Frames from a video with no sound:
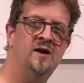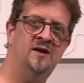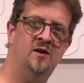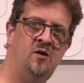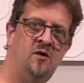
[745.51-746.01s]

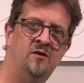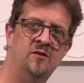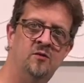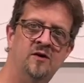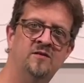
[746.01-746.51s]
Like get all
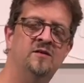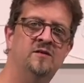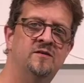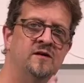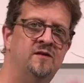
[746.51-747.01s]
the
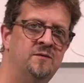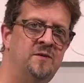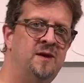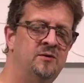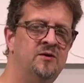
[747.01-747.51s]
questions
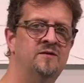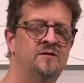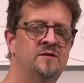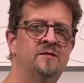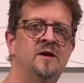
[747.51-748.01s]
from that
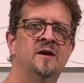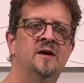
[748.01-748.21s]
person